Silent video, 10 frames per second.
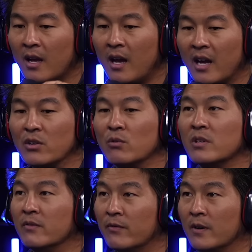I don't
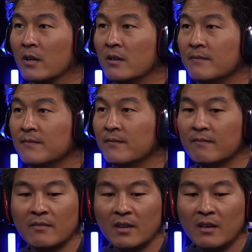give a fuck.
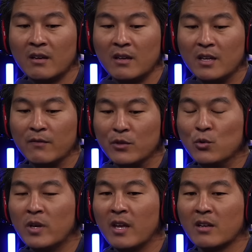If you
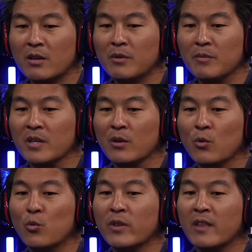can't come to me
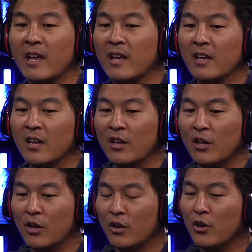with
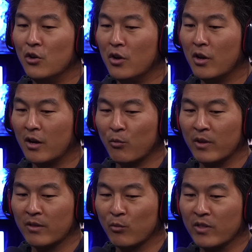
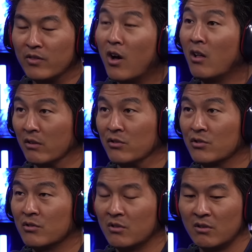with
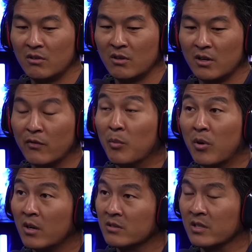knowledge of the
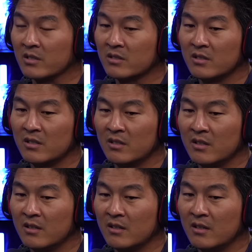process
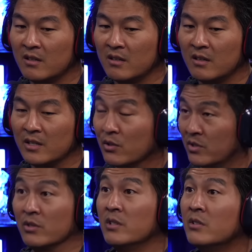and you
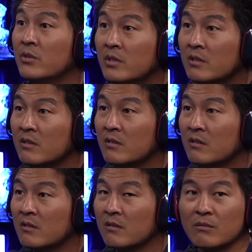still didn't do it,
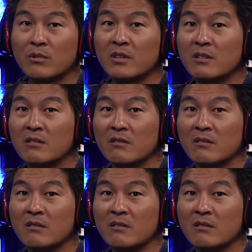well, then